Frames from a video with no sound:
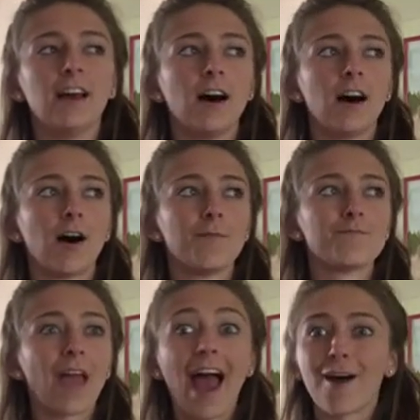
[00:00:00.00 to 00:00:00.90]

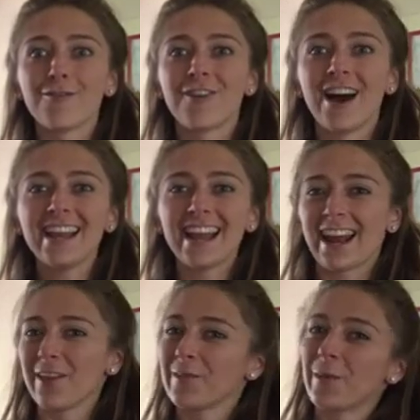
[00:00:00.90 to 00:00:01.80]
Have fun, and
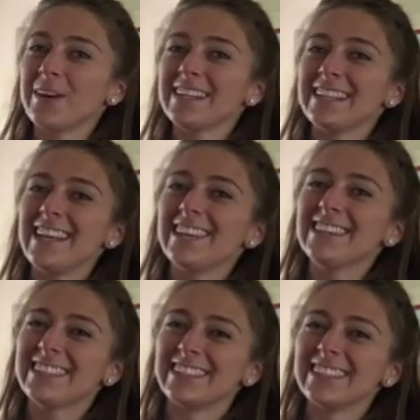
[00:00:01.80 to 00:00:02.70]
I look forward to seeing your
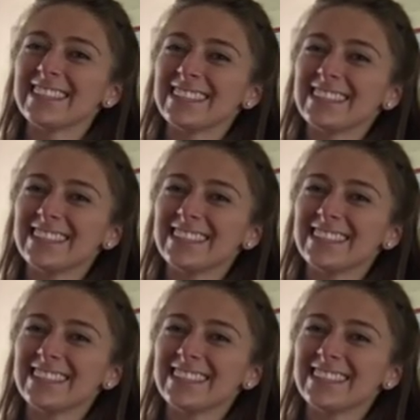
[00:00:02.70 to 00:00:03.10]
results.